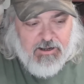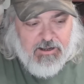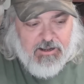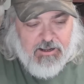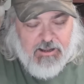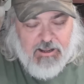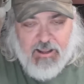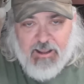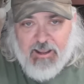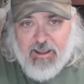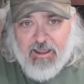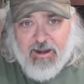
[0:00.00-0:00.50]

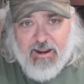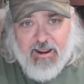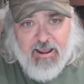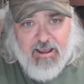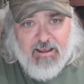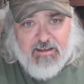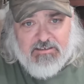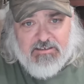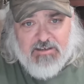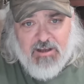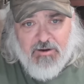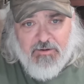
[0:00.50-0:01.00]
And
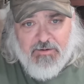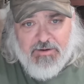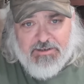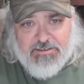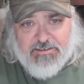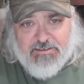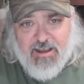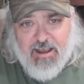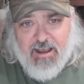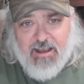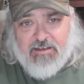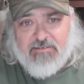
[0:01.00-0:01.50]
as always,
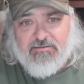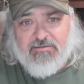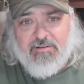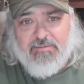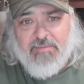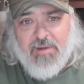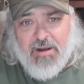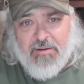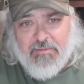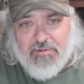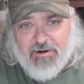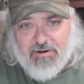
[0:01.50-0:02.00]
guys,
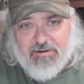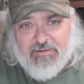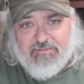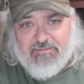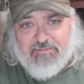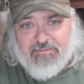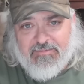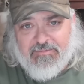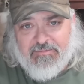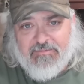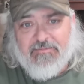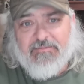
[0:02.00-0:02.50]
remember,
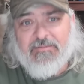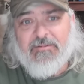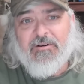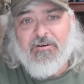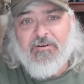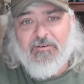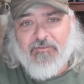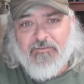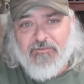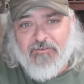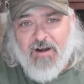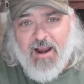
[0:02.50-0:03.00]

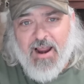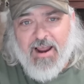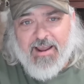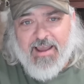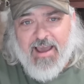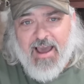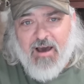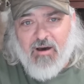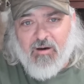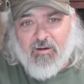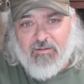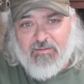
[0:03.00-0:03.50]
frag
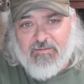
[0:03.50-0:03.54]
out.